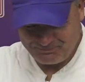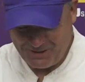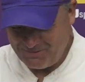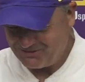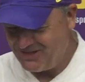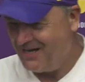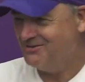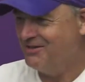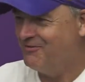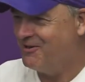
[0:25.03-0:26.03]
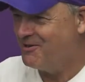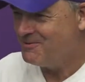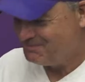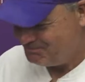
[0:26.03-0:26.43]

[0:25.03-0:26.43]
How about that? Is that fair?